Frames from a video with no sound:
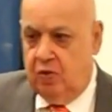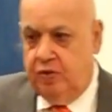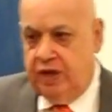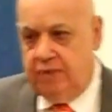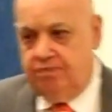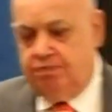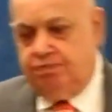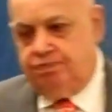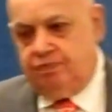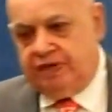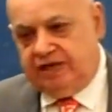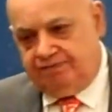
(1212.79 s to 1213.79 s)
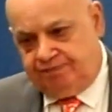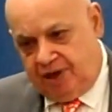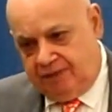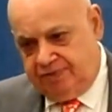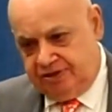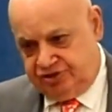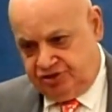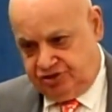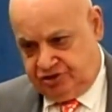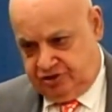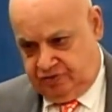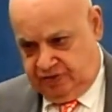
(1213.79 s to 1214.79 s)
We publish,
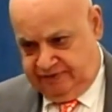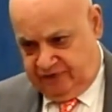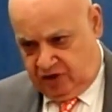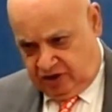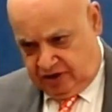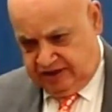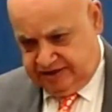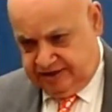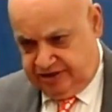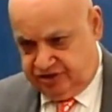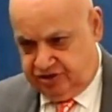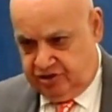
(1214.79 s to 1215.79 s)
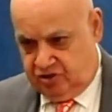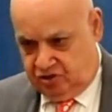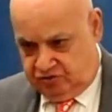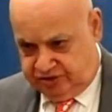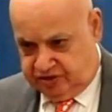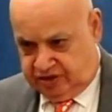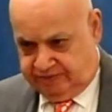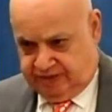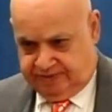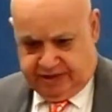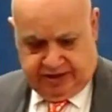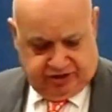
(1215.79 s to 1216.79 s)
we have an organization organization, global scholar
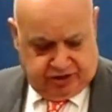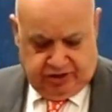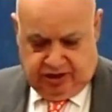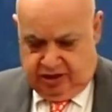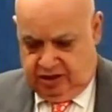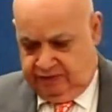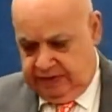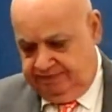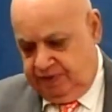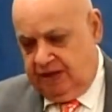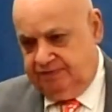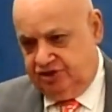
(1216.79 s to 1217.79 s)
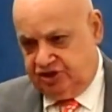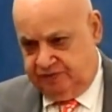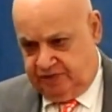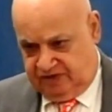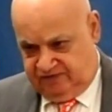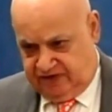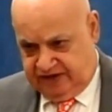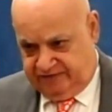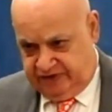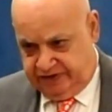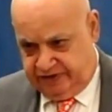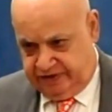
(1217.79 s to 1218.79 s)
publication. We publish about 500,
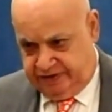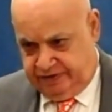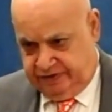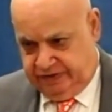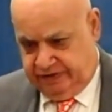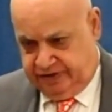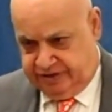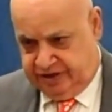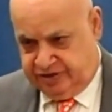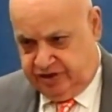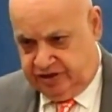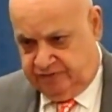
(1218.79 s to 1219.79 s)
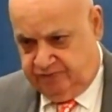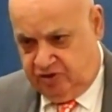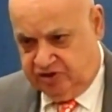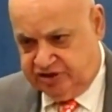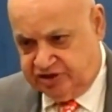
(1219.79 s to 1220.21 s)
600 books.